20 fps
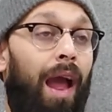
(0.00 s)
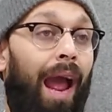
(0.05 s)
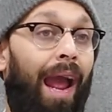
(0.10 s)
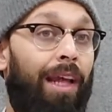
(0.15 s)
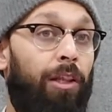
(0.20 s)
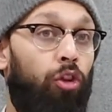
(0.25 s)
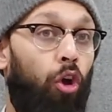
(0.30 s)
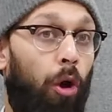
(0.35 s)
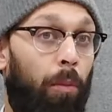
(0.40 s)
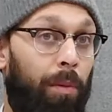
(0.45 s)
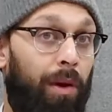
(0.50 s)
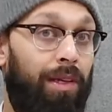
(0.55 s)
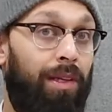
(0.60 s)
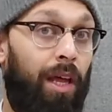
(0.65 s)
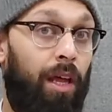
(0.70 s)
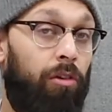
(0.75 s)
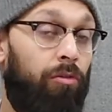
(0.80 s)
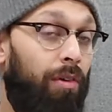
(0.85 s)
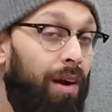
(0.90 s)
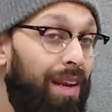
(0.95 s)
a top
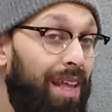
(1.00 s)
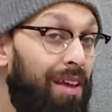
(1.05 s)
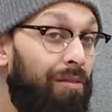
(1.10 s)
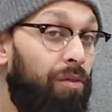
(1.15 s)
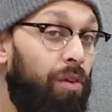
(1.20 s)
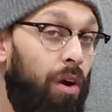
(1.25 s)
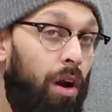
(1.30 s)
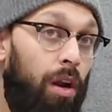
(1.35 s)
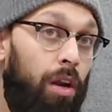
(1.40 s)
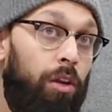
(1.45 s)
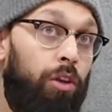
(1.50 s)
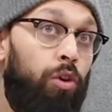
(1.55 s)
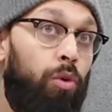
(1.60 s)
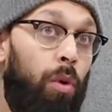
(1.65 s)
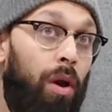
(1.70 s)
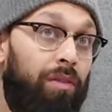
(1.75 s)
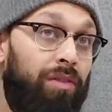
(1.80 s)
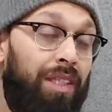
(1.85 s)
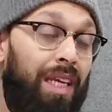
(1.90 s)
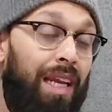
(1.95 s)
contender and even a
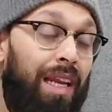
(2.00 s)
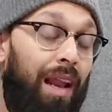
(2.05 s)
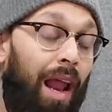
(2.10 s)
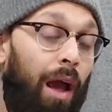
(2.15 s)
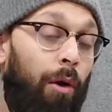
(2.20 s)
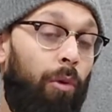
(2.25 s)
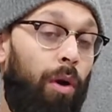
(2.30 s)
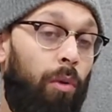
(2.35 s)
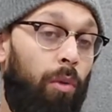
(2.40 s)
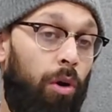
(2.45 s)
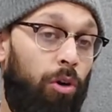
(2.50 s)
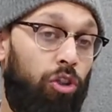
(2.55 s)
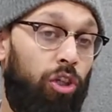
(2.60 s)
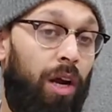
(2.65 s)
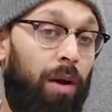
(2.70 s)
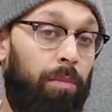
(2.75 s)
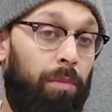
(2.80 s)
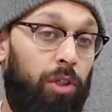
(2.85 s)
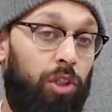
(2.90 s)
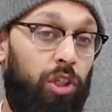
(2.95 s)
UFC lightweight world
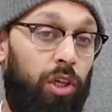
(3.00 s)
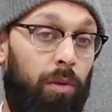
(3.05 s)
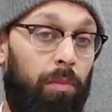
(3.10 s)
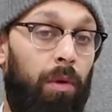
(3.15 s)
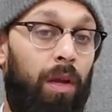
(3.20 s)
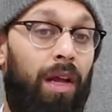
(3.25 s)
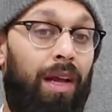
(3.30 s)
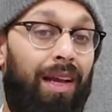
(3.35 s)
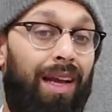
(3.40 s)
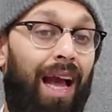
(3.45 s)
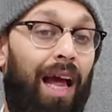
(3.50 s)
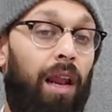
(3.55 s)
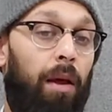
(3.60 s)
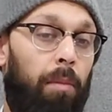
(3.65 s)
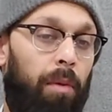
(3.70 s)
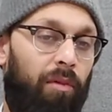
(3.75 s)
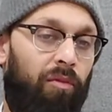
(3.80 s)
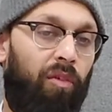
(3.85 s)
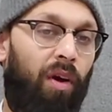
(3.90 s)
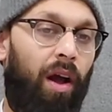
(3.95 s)
championship
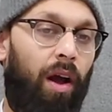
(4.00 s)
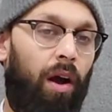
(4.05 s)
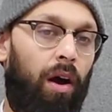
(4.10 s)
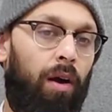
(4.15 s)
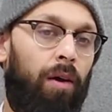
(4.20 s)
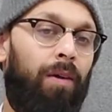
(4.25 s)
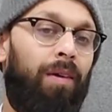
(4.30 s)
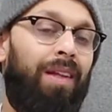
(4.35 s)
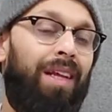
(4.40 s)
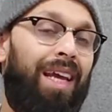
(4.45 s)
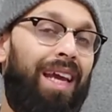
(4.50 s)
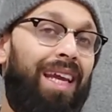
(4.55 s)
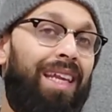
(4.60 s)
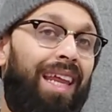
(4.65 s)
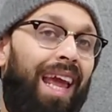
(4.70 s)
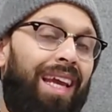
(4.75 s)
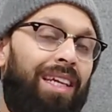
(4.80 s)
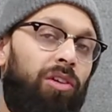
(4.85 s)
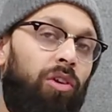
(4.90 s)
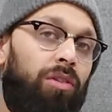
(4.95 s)
caliber fighter. He
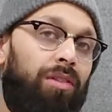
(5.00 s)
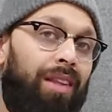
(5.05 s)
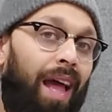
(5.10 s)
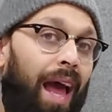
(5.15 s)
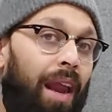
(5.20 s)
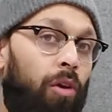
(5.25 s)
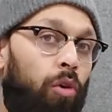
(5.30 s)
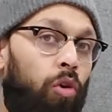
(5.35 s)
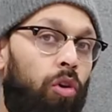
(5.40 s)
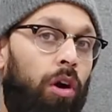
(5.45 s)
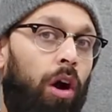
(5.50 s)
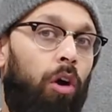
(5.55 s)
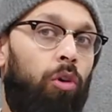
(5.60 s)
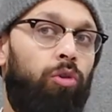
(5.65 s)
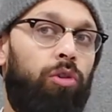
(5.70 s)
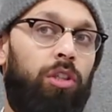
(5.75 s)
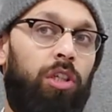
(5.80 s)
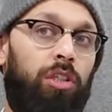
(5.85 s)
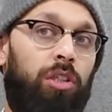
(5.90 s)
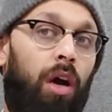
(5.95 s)
takes on Dan Hooker,
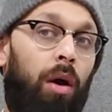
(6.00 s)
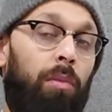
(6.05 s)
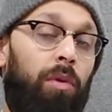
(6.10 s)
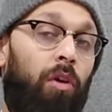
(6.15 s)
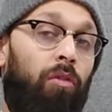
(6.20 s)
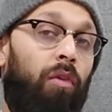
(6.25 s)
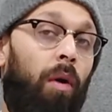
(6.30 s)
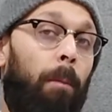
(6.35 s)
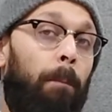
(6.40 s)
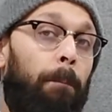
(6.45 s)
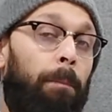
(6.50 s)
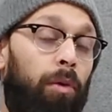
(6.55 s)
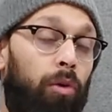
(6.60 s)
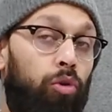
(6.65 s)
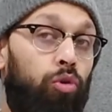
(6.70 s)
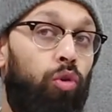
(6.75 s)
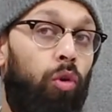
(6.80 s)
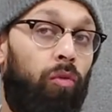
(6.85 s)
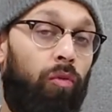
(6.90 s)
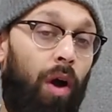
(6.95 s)
who's just coming off a
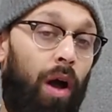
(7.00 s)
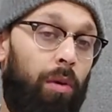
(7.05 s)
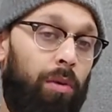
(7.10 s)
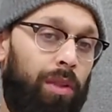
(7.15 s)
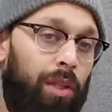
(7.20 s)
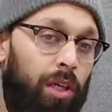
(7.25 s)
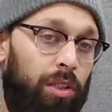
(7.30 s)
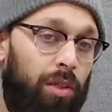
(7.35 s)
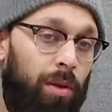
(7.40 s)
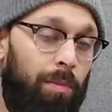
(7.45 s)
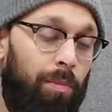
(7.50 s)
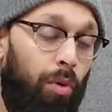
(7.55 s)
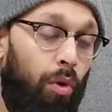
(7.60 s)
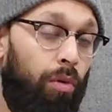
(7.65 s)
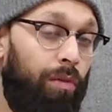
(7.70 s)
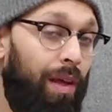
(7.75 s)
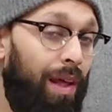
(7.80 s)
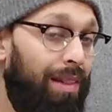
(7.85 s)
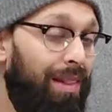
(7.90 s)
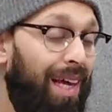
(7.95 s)
brutal fight with Dustin
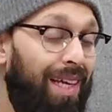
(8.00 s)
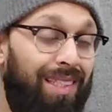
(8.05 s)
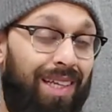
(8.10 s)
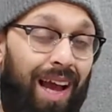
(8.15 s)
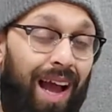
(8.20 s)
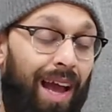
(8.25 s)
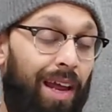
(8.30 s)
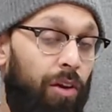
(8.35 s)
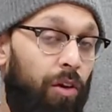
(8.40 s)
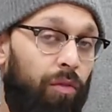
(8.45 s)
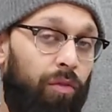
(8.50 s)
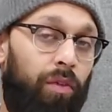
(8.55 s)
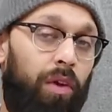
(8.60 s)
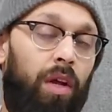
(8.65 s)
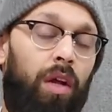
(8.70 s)
Poirier, and that's kind of